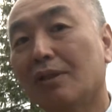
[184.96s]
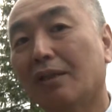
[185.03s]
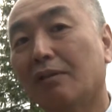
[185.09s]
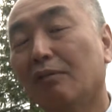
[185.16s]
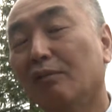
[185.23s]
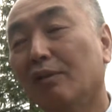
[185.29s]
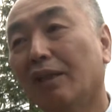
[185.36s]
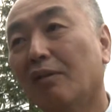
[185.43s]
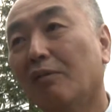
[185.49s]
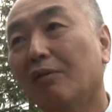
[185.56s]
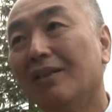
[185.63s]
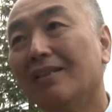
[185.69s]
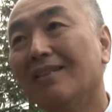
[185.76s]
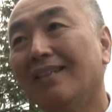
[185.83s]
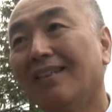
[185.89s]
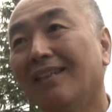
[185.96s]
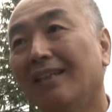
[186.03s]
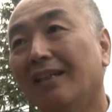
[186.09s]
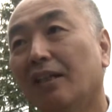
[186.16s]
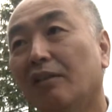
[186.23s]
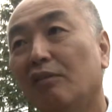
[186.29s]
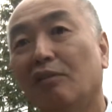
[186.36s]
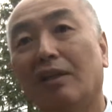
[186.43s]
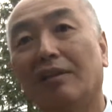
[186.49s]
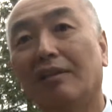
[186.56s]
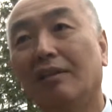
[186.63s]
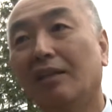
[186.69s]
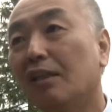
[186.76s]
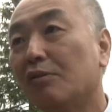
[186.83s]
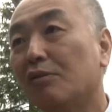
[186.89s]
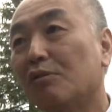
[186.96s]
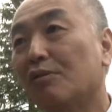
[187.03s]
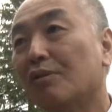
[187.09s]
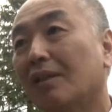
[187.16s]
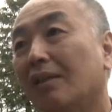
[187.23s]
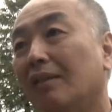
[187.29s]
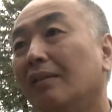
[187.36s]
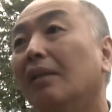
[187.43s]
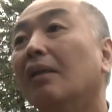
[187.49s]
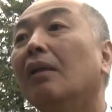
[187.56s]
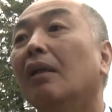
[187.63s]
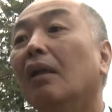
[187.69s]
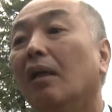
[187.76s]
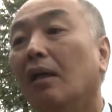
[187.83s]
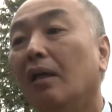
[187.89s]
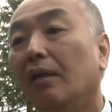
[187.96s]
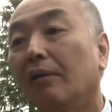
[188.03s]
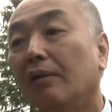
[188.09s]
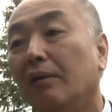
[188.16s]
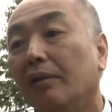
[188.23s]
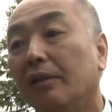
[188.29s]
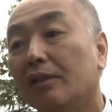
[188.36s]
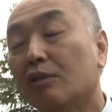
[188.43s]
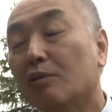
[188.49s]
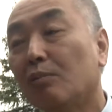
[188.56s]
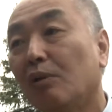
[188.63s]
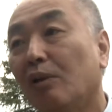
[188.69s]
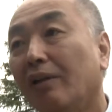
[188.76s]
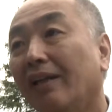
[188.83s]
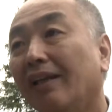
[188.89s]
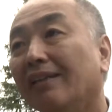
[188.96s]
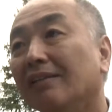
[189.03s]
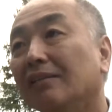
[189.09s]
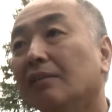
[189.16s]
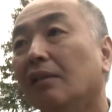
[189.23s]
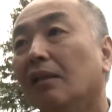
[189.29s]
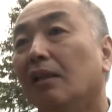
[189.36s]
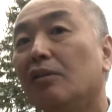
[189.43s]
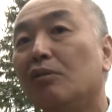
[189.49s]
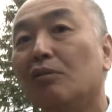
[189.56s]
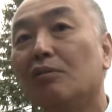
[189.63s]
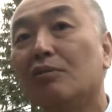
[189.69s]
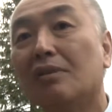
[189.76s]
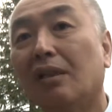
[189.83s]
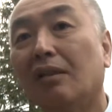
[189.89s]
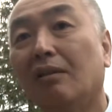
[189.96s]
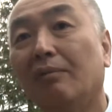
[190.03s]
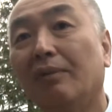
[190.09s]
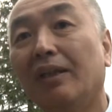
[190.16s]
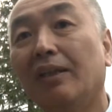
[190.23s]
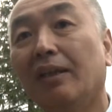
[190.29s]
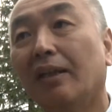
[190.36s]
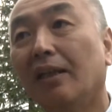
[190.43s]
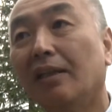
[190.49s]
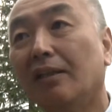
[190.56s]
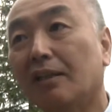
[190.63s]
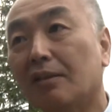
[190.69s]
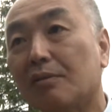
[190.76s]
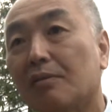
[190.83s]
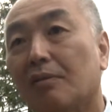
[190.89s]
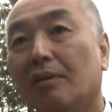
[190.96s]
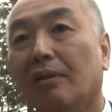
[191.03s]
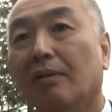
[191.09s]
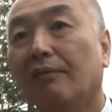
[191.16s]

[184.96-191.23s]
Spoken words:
including OECD and the United Nations, are exploring a new set of indicators.